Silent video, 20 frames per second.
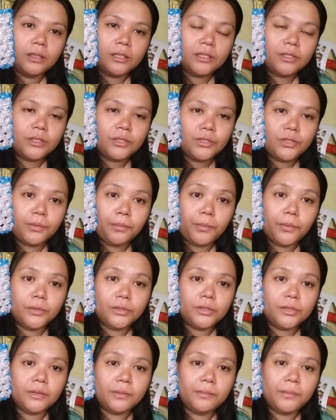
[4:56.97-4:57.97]
This is
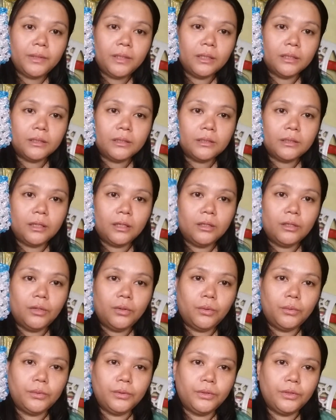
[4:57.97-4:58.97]
supposed to be a cell
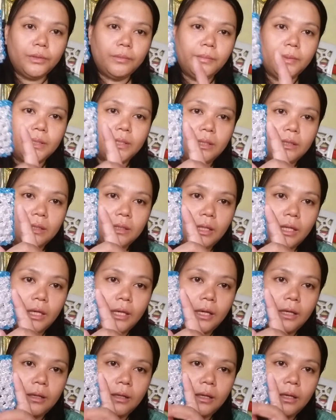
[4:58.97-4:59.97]
holder, but
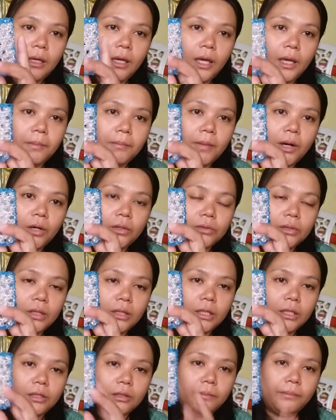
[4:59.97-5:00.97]
came out a
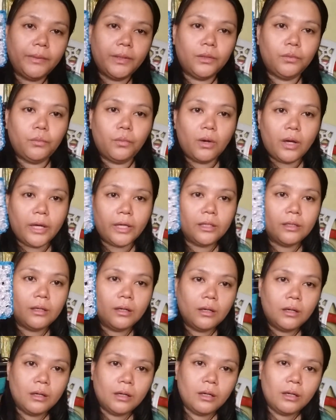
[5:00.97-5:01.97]
little bit wide.
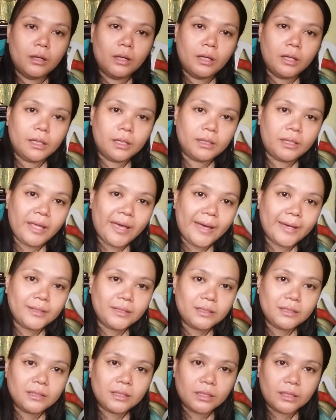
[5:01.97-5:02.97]
It
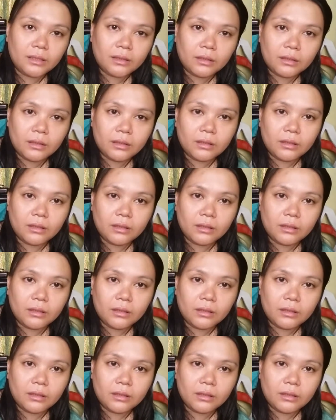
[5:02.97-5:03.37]
has that